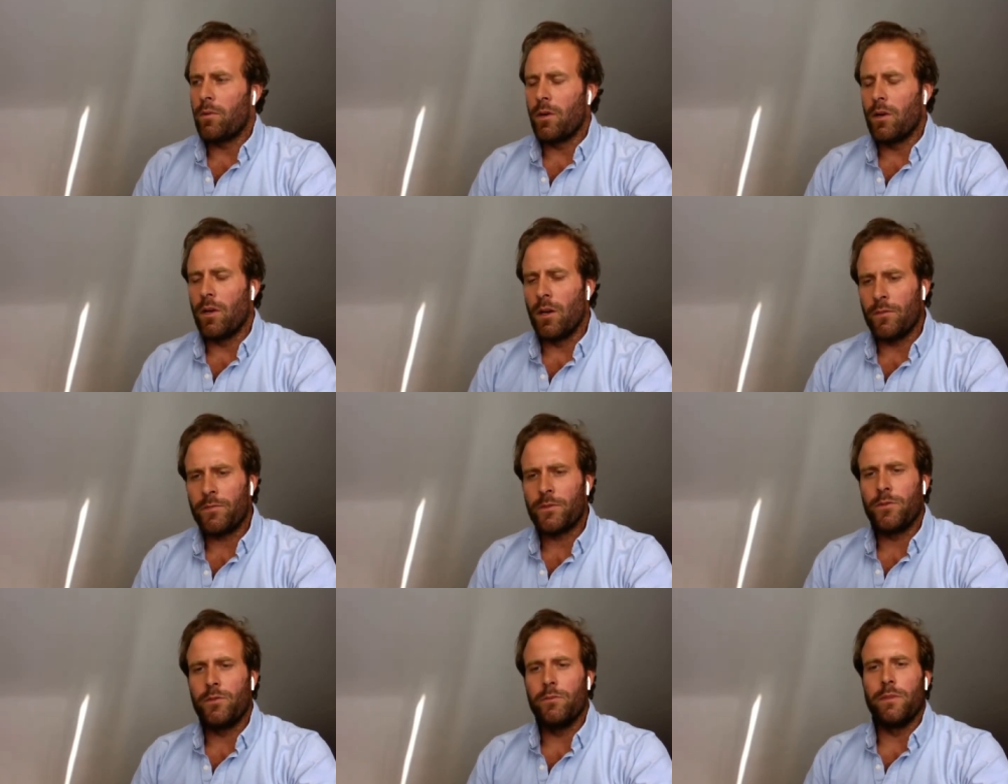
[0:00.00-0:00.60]
I would
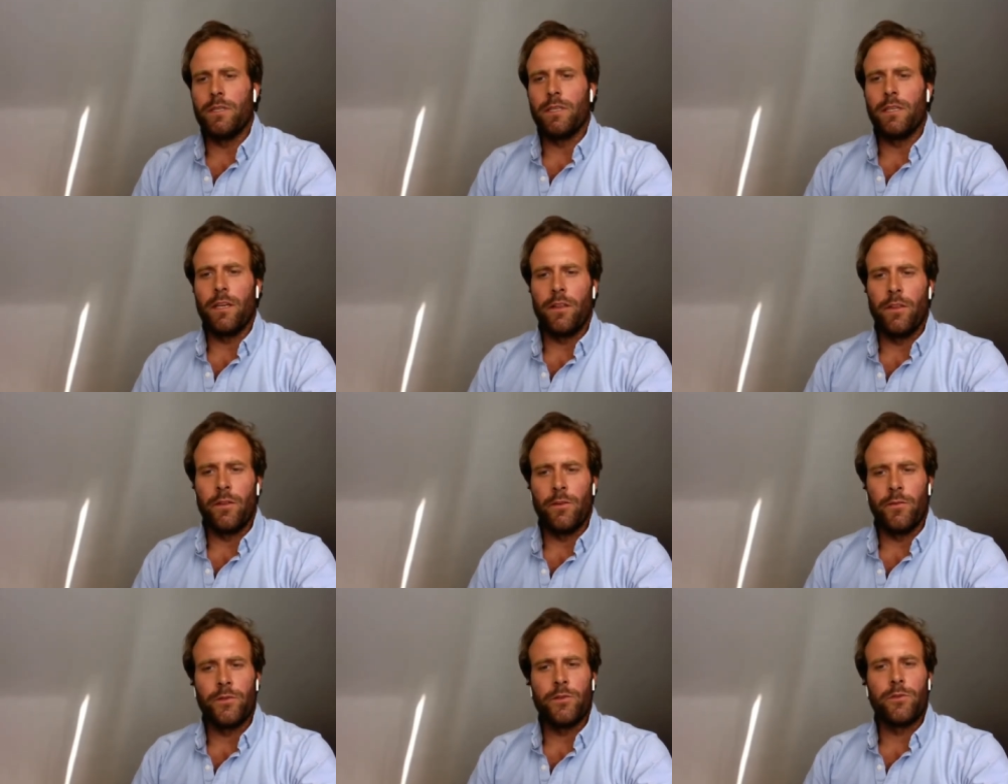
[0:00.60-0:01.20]
love to be
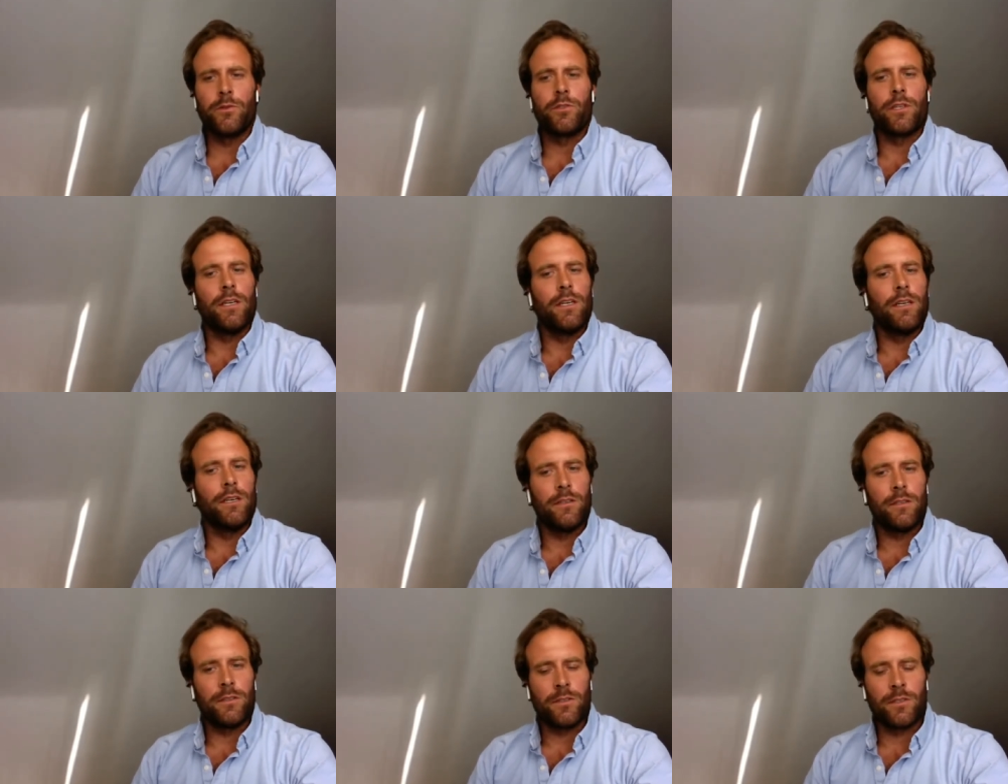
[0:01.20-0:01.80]
in the
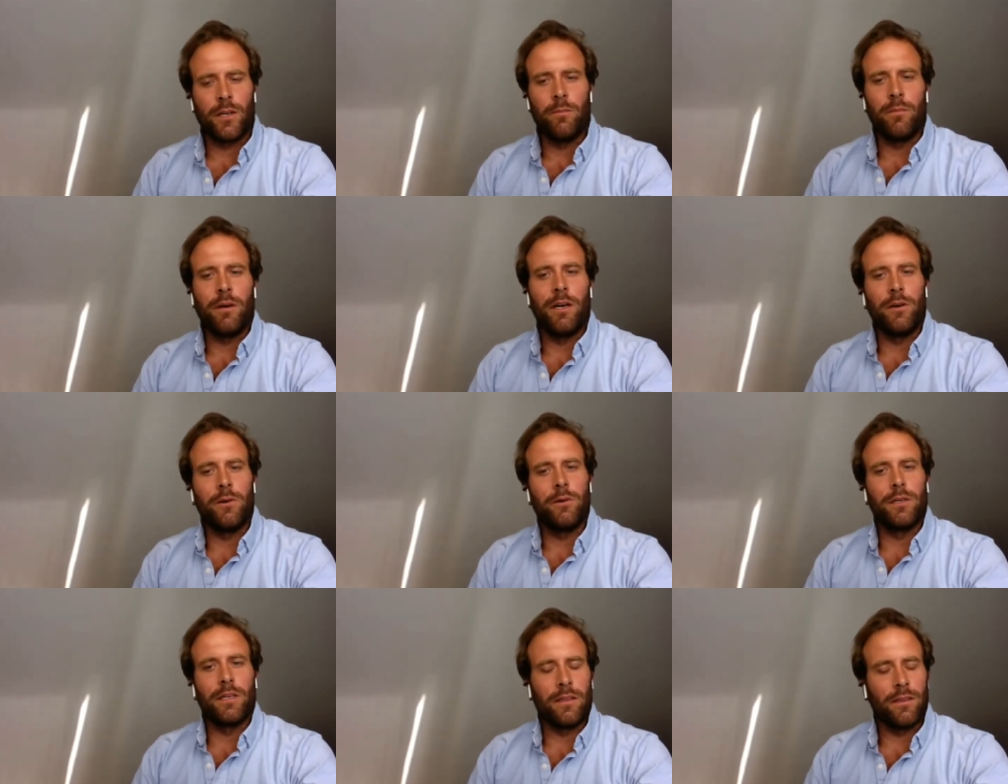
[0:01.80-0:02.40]
future
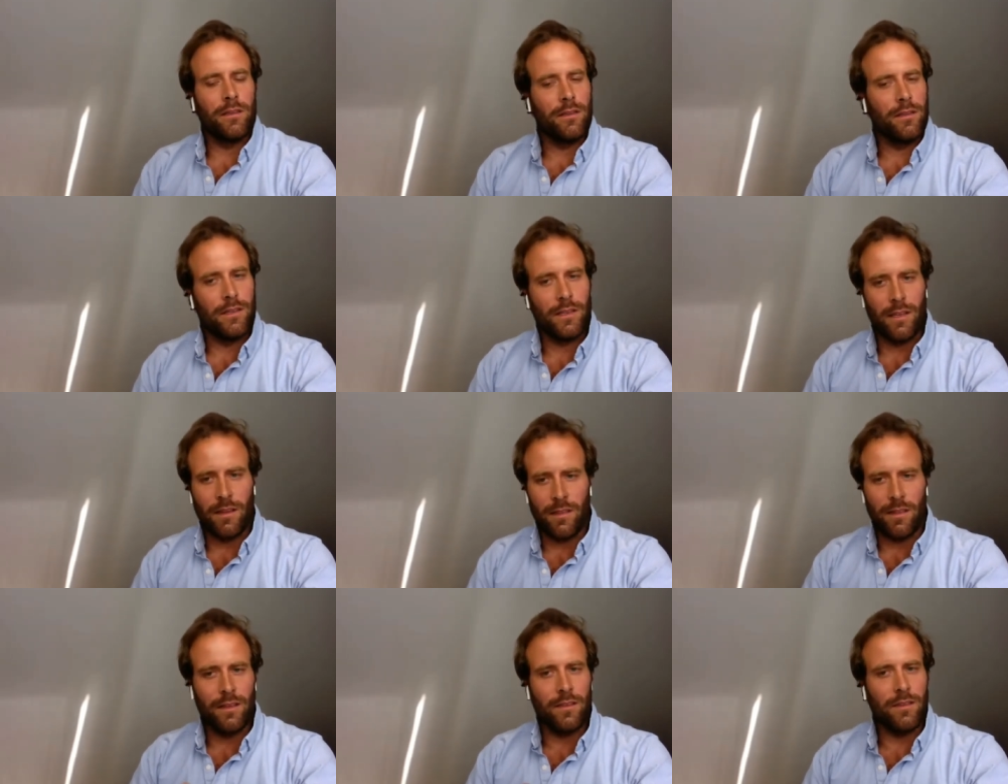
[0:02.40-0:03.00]
somehow in
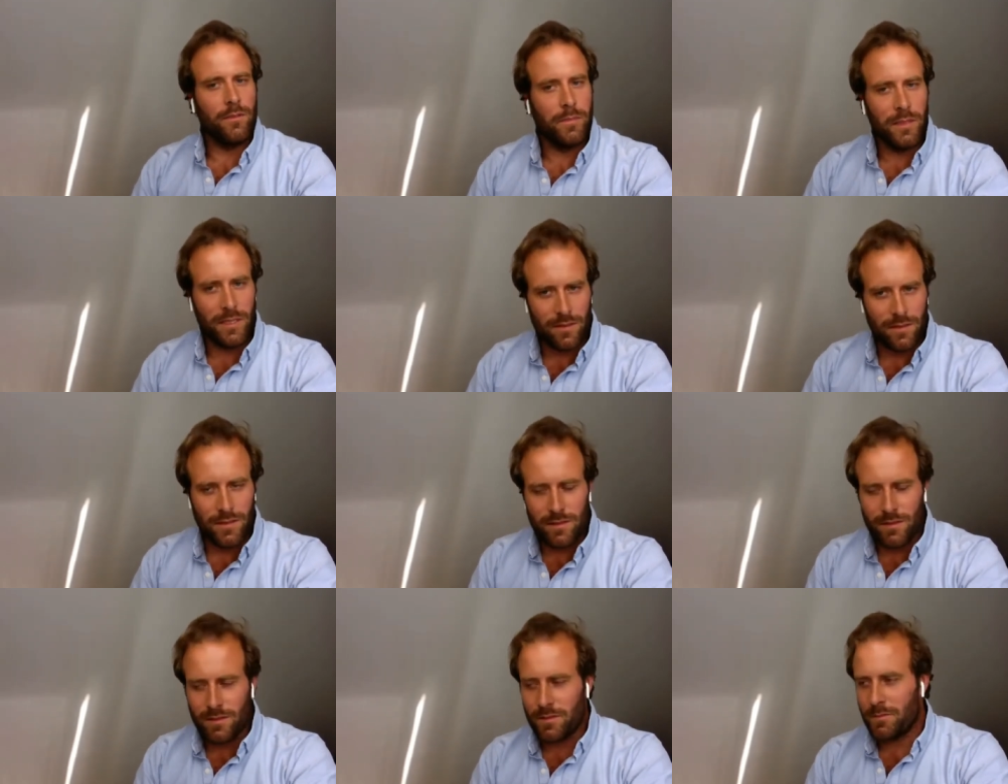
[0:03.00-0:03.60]
this
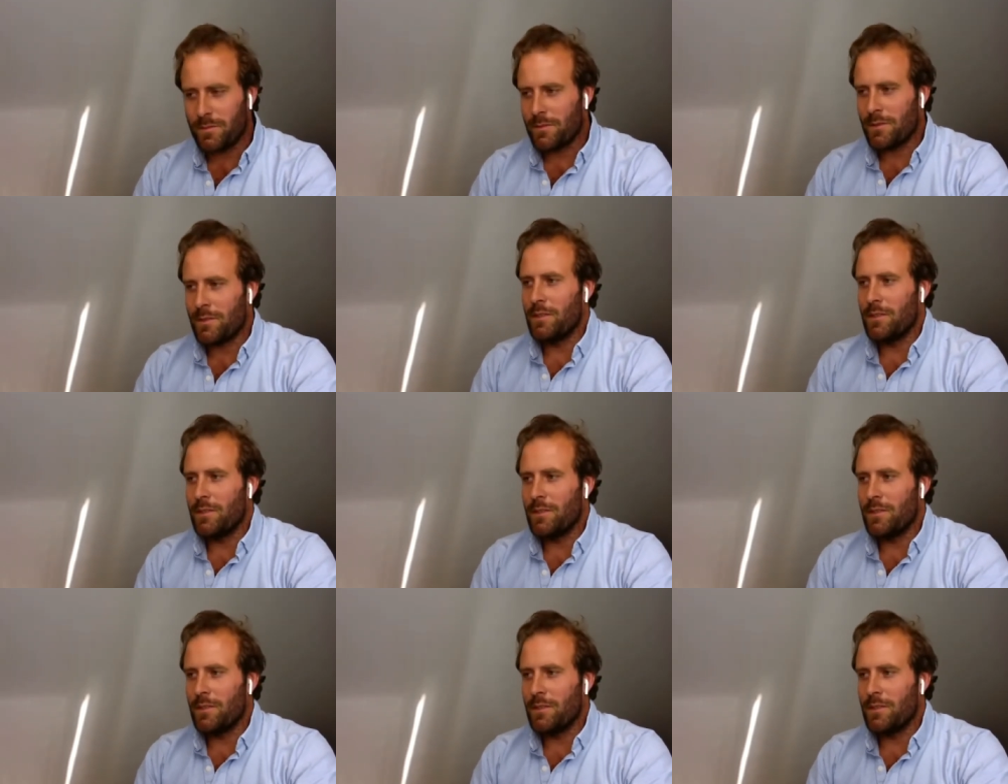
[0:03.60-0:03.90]
business.